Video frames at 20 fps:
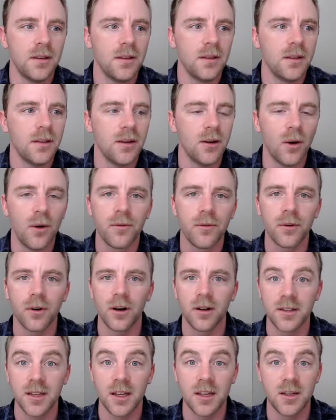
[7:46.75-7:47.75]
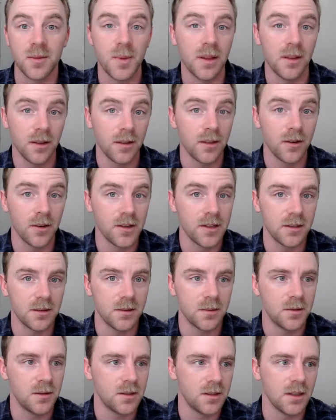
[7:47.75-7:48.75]
the overall sentiment that there is a
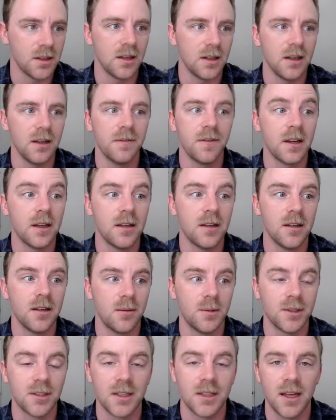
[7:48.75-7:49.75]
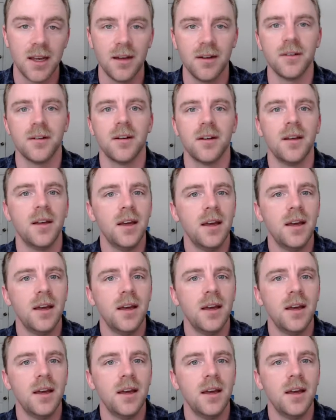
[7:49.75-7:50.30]
significant double standard.